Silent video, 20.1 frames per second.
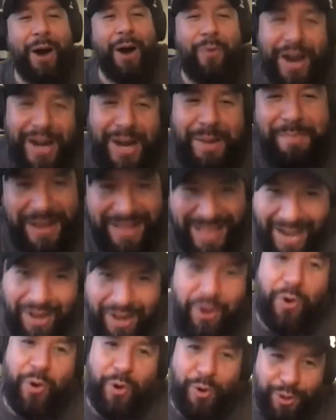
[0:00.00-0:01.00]
want to be
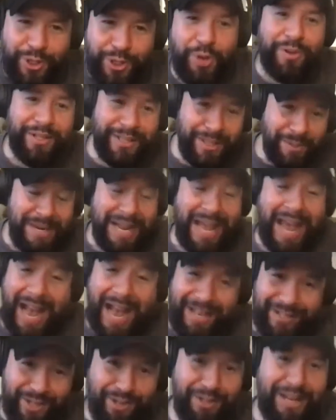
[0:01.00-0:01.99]
that cool dude when somebody
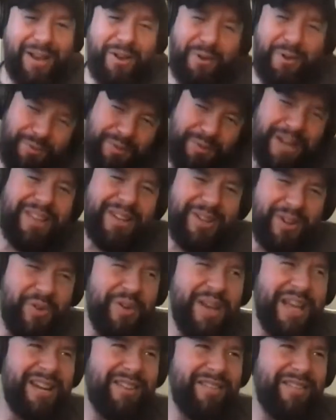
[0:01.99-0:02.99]
asks you, like, who's one of the
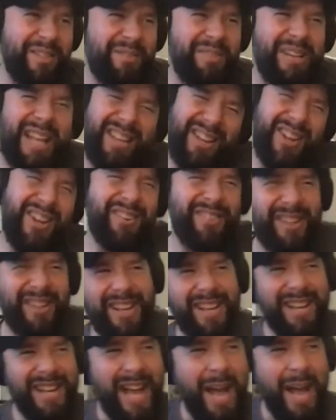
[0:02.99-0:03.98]
cool interviews? You're like,
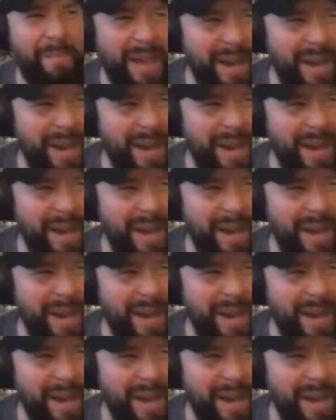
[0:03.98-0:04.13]
I met